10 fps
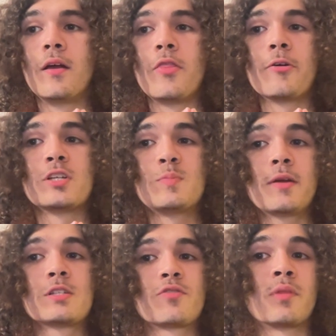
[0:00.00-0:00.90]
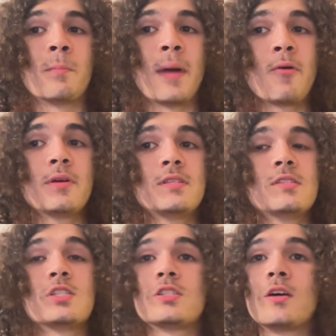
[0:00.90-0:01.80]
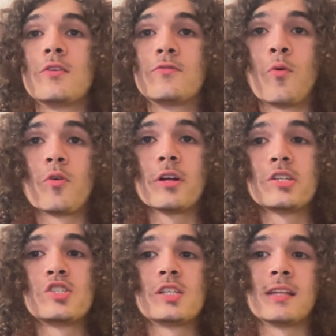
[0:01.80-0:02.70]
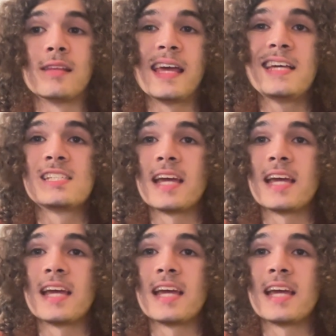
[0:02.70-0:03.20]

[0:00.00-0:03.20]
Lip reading: There are spirits from the mountains, forests, lakes,